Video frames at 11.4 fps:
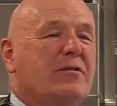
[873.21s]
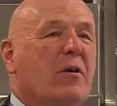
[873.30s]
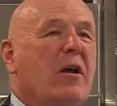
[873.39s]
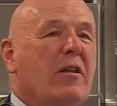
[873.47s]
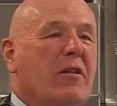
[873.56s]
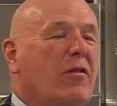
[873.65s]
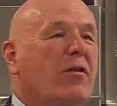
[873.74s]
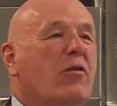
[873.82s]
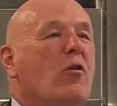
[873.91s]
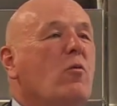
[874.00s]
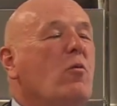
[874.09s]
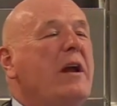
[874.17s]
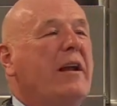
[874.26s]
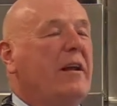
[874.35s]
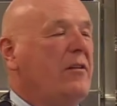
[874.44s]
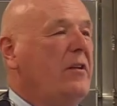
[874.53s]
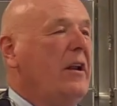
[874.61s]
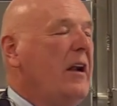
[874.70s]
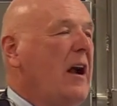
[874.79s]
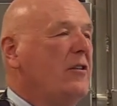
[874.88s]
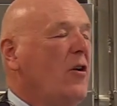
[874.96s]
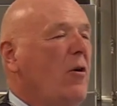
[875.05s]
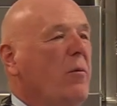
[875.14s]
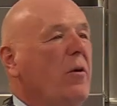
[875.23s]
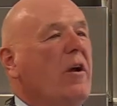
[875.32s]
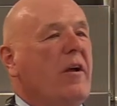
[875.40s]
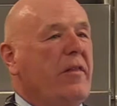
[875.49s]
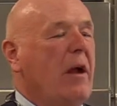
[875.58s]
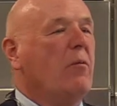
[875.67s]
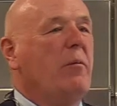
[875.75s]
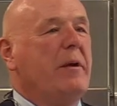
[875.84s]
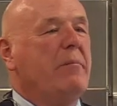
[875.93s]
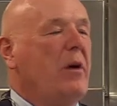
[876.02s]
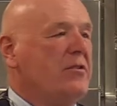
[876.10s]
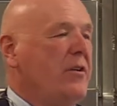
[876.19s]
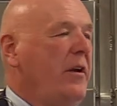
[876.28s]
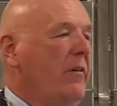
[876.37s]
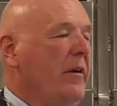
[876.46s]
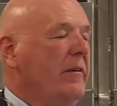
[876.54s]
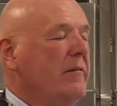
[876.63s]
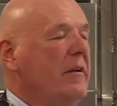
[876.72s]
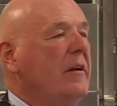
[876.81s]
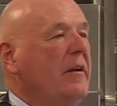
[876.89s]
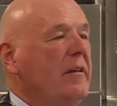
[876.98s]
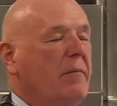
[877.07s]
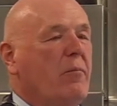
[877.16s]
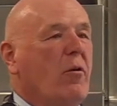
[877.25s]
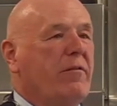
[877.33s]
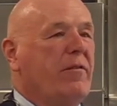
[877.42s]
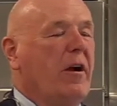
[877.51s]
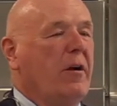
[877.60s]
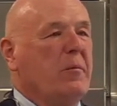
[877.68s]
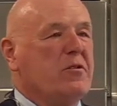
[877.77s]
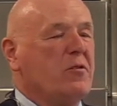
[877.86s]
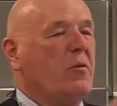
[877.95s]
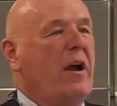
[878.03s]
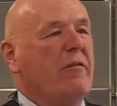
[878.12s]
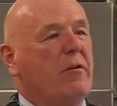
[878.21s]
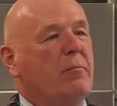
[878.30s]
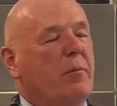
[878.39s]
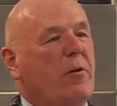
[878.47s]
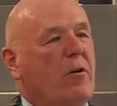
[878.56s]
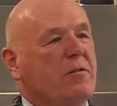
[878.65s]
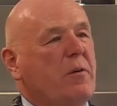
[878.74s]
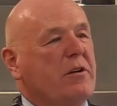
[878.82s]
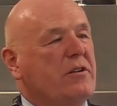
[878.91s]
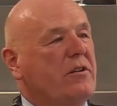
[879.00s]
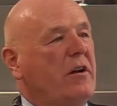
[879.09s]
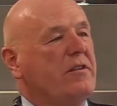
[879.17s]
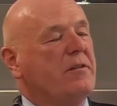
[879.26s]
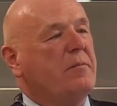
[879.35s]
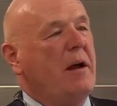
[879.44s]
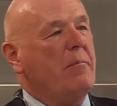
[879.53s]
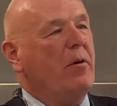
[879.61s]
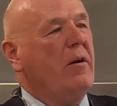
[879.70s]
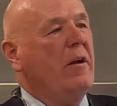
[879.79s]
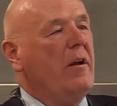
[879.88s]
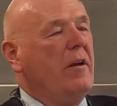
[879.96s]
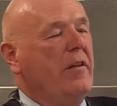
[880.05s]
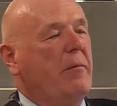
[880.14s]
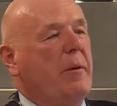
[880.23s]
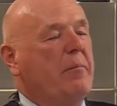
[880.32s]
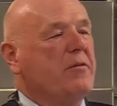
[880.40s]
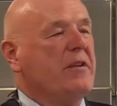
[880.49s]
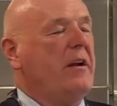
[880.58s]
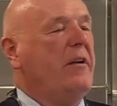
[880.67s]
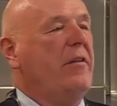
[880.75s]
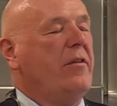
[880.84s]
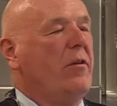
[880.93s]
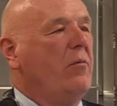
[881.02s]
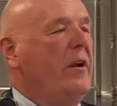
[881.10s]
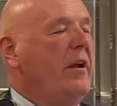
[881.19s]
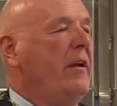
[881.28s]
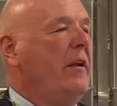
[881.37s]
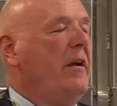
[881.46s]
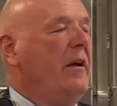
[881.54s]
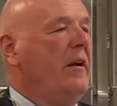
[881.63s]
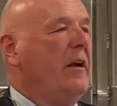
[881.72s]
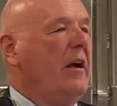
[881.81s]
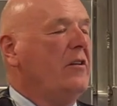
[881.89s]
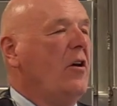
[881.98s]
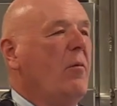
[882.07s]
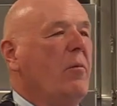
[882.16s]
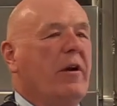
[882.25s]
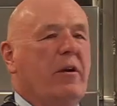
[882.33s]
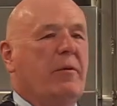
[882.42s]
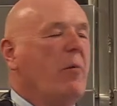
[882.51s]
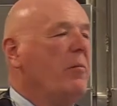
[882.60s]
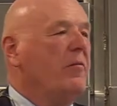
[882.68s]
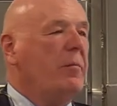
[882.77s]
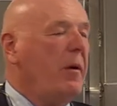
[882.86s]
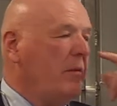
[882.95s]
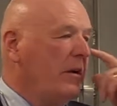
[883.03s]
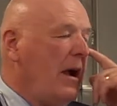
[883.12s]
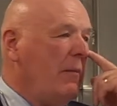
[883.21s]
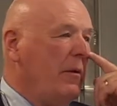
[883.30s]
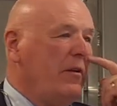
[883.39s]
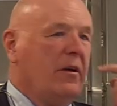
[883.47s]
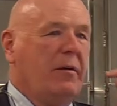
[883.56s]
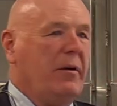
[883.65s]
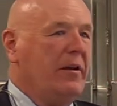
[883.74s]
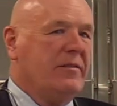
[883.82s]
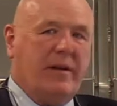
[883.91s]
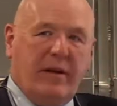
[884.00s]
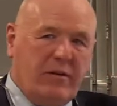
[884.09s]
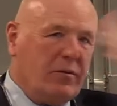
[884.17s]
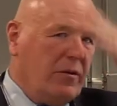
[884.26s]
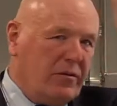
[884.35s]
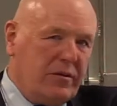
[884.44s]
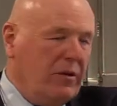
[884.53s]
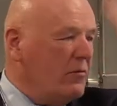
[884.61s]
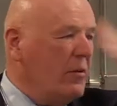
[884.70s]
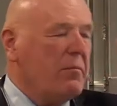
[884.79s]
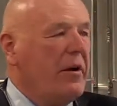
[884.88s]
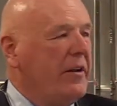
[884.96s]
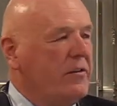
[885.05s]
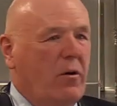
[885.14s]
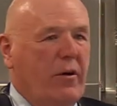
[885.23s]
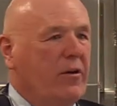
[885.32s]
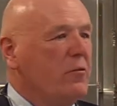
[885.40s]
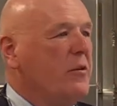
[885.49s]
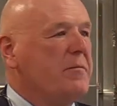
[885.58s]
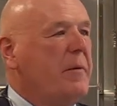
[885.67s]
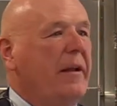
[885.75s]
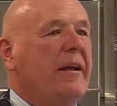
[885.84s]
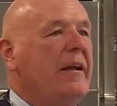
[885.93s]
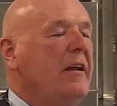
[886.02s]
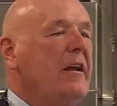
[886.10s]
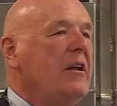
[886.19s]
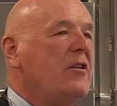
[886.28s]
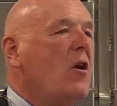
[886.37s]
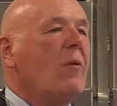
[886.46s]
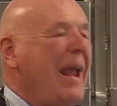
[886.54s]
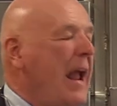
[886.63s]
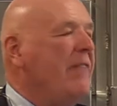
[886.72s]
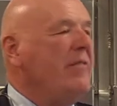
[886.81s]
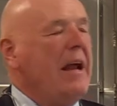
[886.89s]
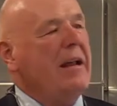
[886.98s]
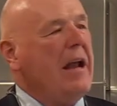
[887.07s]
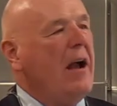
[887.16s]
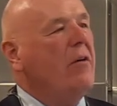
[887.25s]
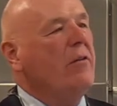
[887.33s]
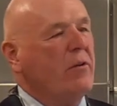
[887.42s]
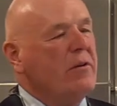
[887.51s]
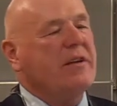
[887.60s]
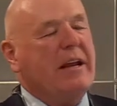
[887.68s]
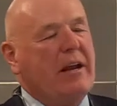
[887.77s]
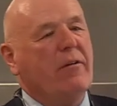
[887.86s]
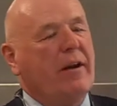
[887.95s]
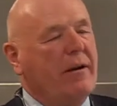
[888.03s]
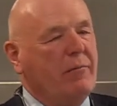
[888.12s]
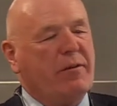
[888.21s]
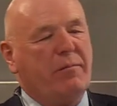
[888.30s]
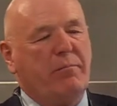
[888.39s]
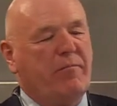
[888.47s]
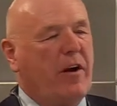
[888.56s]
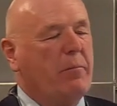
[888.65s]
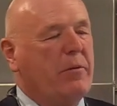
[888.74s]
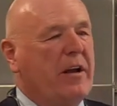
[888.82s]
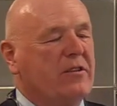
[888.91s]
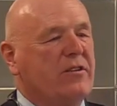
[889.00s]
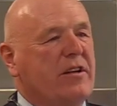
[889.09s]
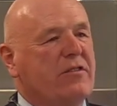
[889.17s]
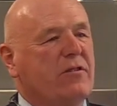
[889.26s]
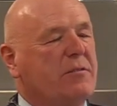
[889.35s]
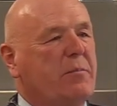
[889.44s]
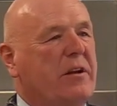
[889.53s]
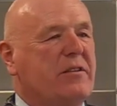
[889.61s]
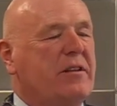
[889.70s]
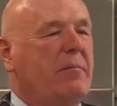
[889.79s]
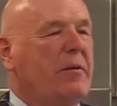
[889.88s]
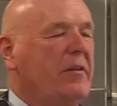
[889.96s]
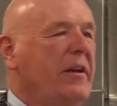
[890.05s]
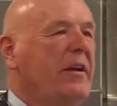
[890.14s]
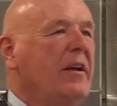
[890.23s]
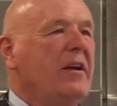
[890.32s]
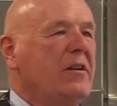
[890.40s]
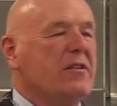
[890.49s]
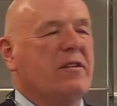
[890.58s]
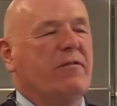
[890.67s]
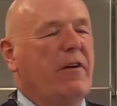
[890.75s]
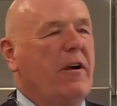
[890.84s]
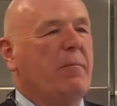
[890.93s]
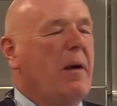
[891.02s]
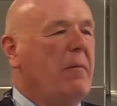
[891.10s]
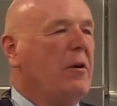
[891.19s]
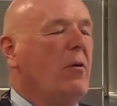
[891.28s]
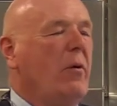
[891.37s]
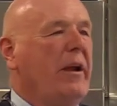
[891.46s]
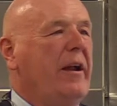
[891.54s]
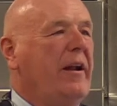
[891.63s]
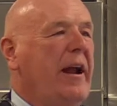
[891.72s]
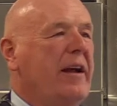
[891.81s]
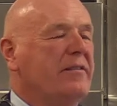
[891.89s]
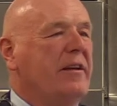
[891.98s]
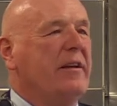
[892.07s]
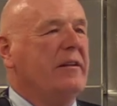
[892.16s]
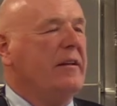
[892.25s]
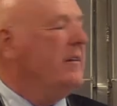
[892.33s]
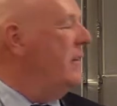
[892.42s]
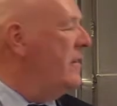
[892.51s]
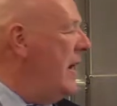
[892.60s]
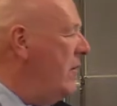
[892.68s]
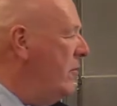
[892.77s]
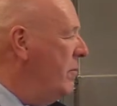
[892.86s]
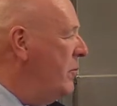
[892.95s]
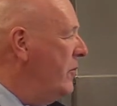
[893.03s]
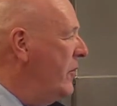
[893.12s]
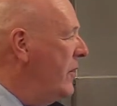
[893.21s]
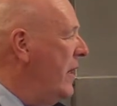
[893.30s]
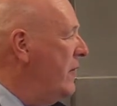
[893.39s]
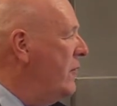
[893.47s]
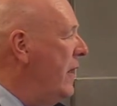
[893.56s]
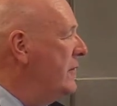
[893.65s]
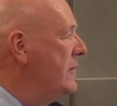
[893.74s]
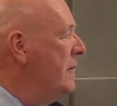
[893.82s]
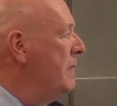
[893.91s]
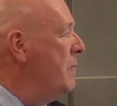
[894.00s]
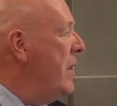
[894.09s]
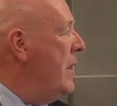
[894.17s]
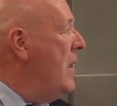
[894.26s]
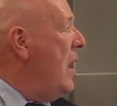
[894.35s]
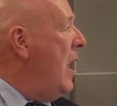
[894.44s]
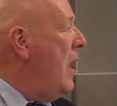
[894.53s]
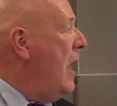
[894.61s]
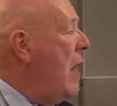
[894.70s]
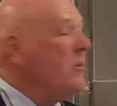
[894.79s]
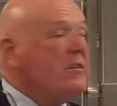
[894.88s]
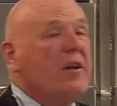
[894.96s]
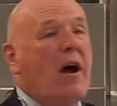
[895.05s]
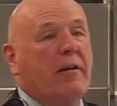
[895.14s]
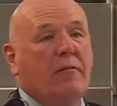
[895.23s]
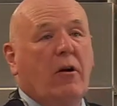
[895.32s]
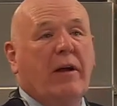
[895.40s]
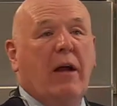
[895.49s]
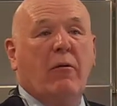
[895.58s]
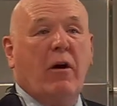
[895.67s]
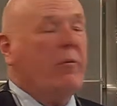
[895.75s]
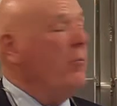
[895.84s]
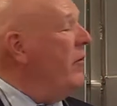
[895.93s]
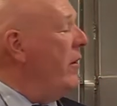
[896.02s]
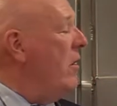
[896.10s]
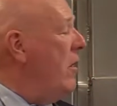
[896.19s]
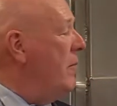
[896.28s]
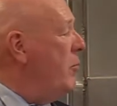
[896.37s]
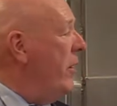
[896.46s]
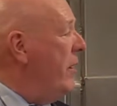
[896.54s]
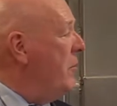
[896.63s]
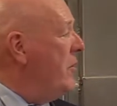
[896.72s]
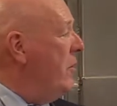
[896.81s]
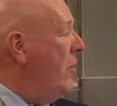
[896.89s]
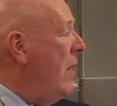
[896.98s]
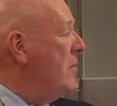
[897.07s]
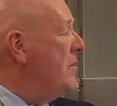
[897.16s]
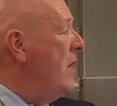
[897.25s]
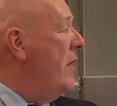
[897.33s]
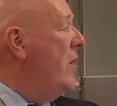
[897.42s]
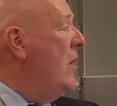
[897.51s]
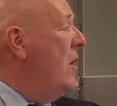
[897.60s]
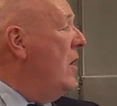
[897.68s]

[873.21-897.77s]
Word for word: So the third weekend in October, there will be a budget hearing. The Board of Fire Commissioners will have their proposed budget done in September. that will be presented the third week in uh, October, and it'll be open for public comment. You can come in and see, here's where, here's where the money's going, here's where it's spent. You don't have that now. There is a hearing with fire protection districts, but it's typically just the fire department going in and asking the, the town to approve the contract. Uh, how it's done. Okay, we're moving along. Point number two. How it's done.